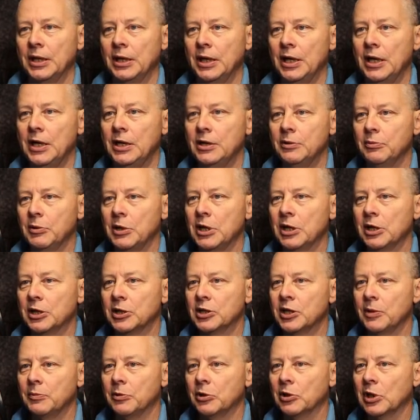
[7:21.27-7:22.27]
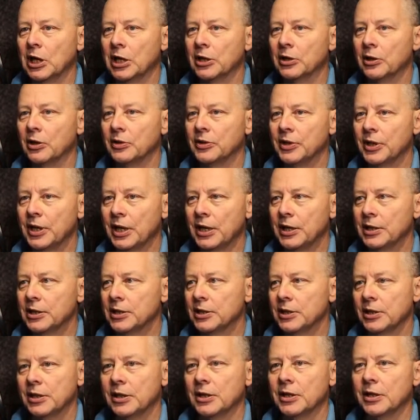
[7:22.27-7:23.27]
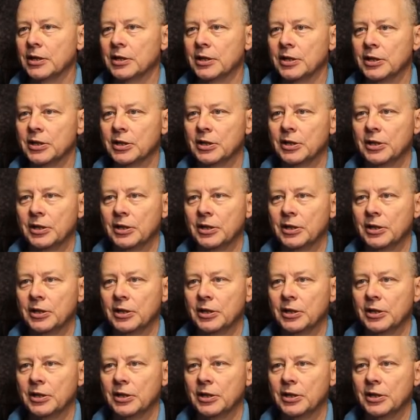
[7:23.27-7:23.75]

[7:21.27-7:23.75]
And we can double click on that and